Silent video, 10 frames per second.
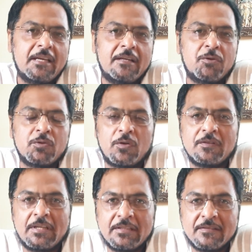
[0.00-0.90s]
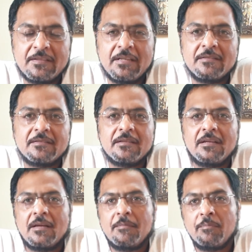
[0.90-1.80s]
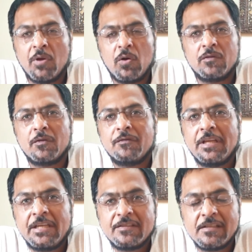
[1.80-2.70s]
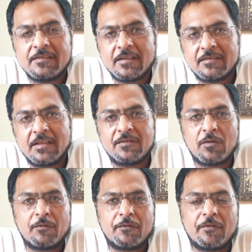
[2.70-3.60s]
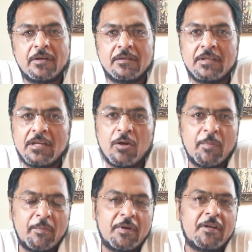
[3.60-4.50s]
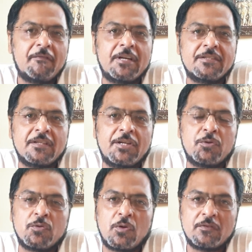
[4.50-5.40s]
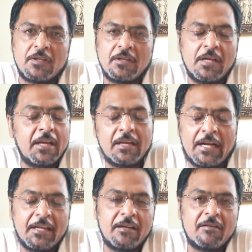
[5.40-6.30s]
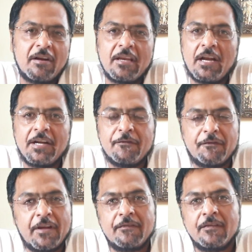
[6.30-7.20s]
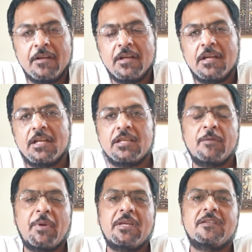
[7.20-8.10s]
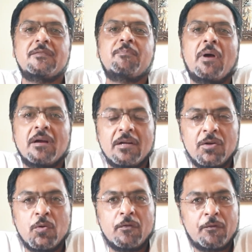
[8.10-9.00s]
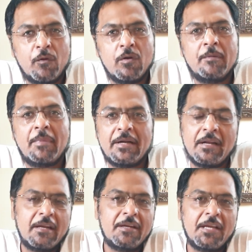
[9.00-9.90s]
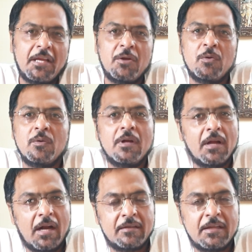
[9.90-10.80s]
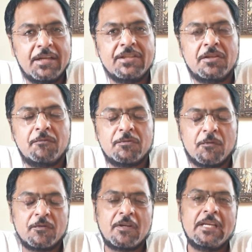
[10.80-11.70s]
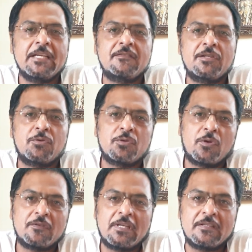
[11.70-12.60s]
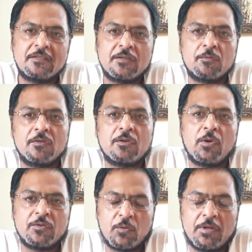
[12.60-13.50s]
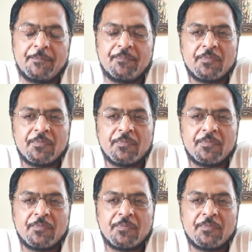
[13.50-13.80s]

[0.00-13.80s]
in 2006 because of the initial success of uh, their commemorative edition in 2000 uh, in 1995 the pen is parker Fold mandarin yellow and the edition which was released in 2006 was cloisonne